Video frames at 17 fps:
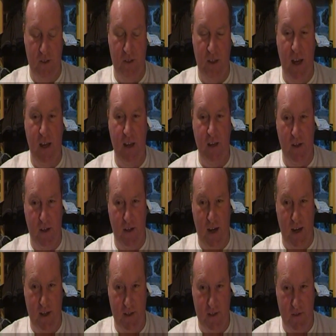
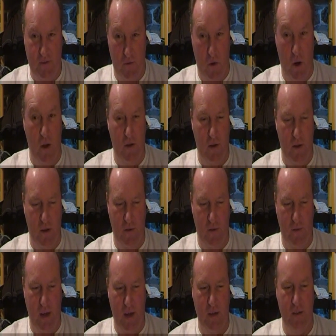second crash rather
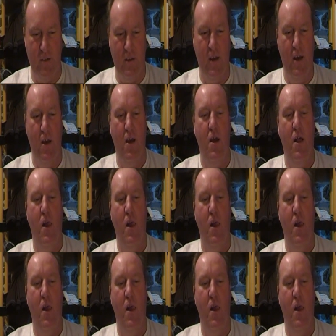than the first,